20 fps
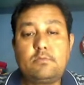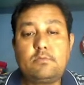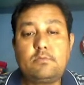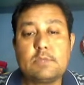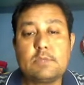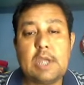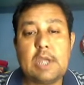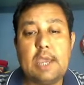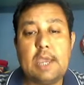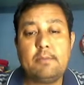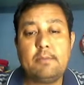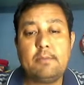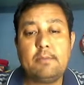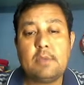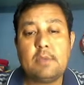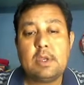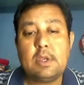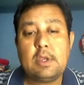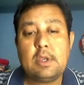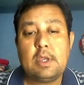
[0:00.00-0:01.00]
I am
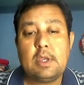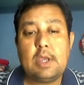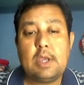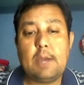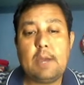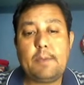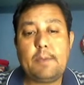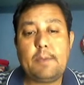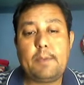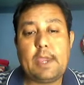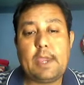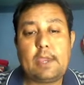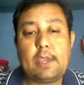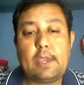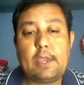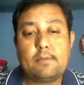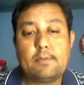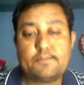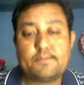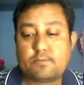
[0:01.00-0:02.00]
applying
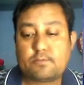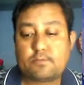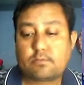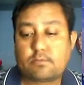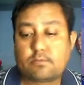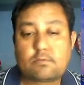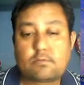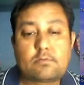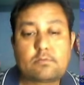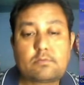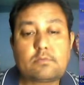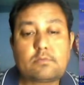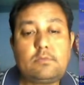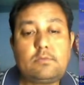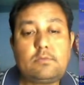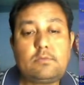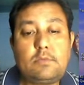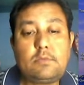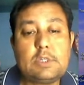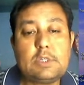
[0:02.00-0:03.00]

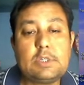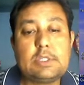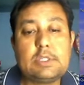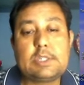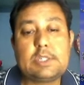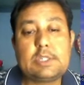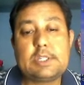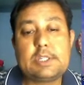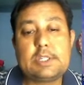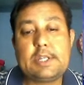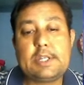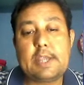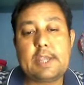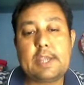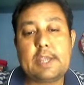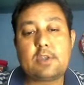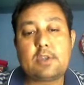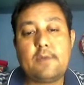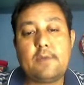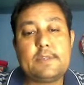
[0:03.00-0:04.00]
the syntax
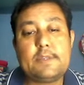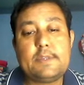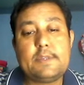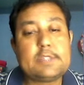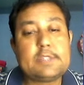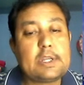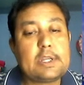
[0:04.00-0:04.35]
of insert